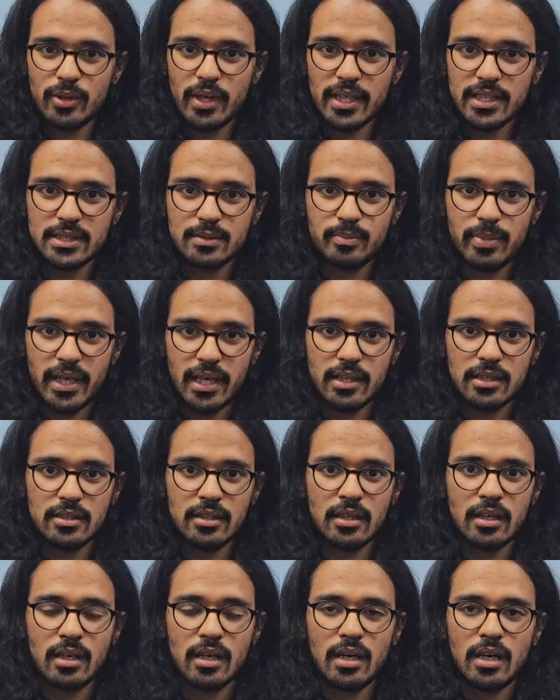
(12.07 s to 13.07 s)
to expect
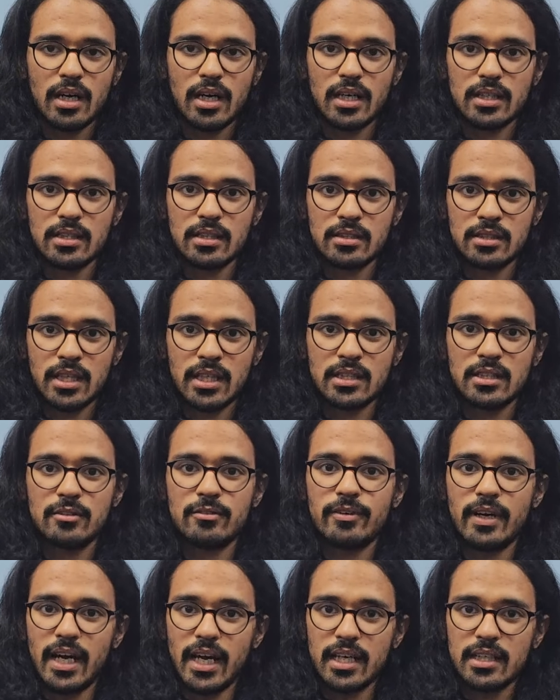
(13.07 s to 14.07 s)
other than the
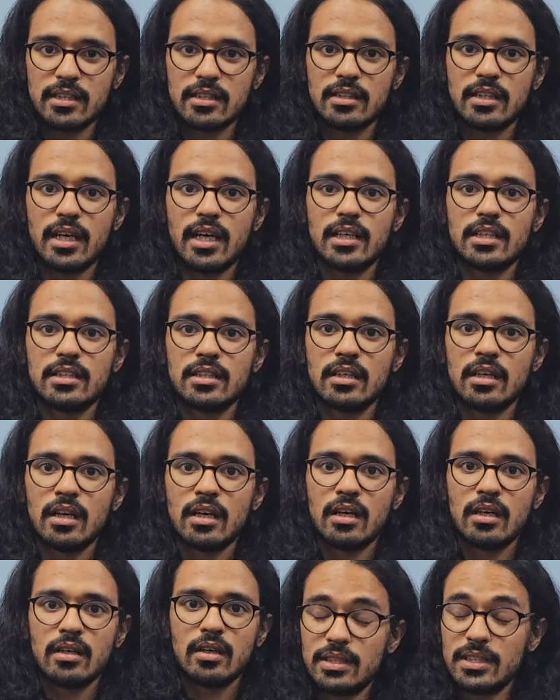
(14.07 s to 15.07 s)
fact that
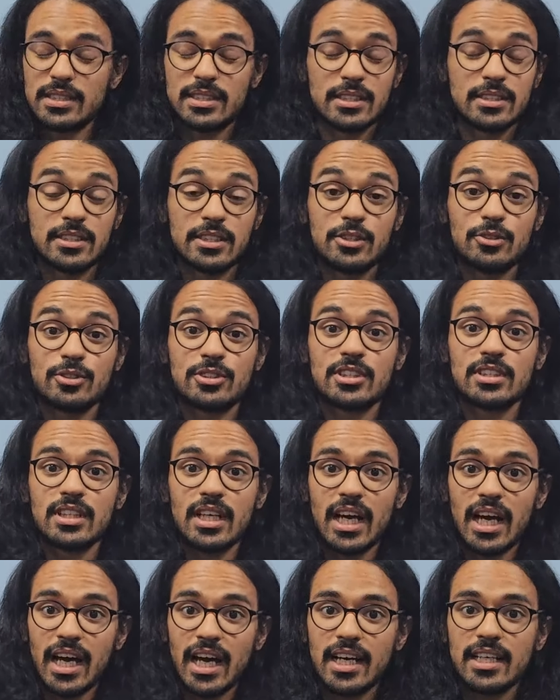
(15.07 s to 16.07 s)
this institution
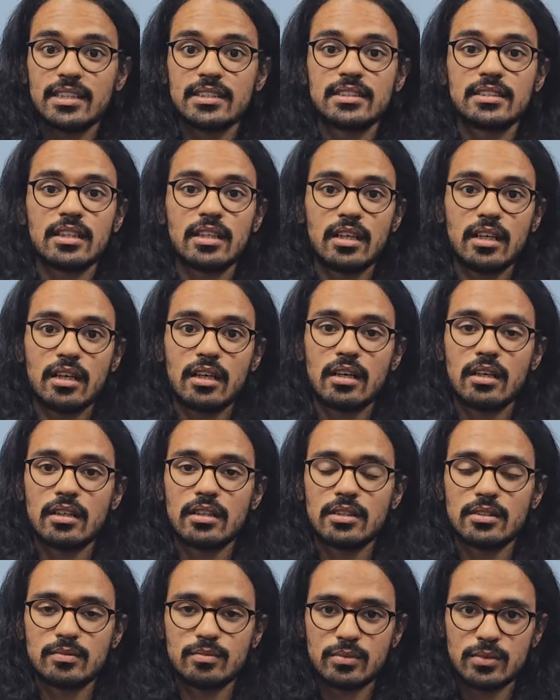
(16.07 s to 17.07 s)
has
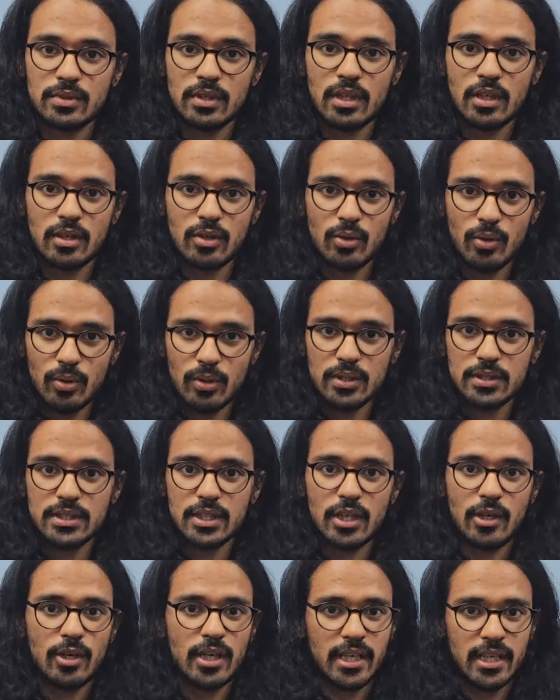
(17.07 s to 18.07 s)
a course
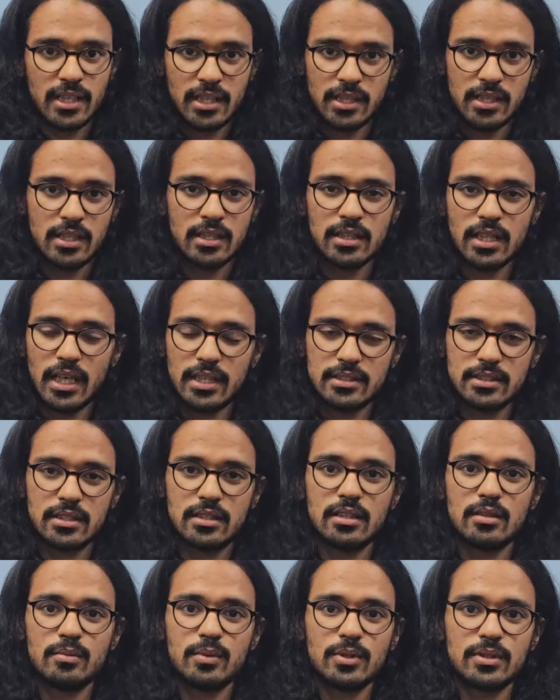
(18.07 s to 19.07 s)
in Indian
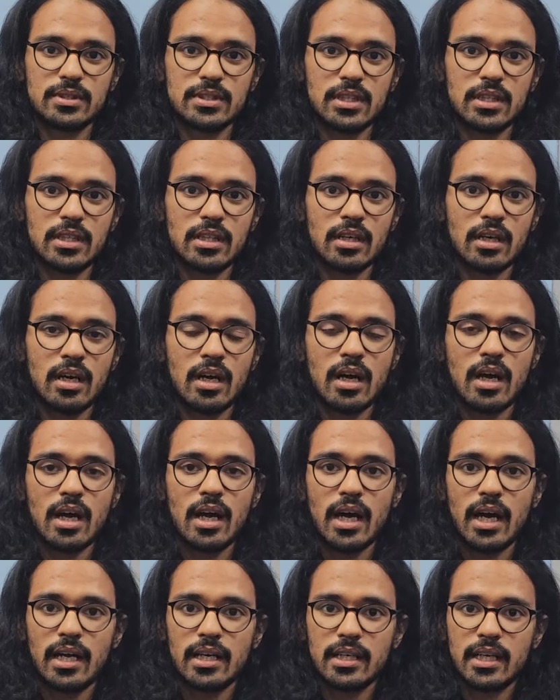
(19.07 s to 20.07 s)
classical music,
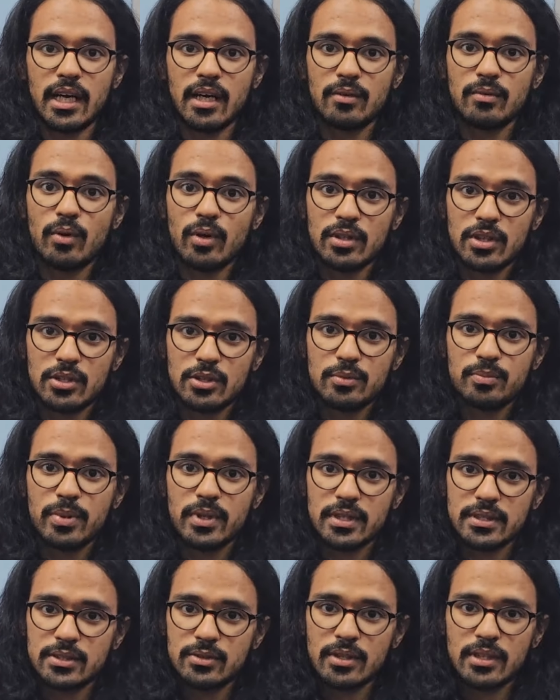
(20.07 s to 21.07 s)
and I wanted to
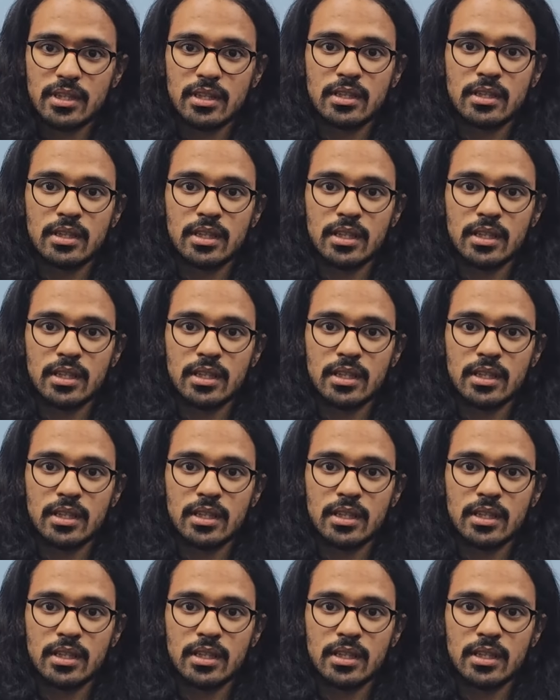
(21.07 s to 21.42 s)
pursue in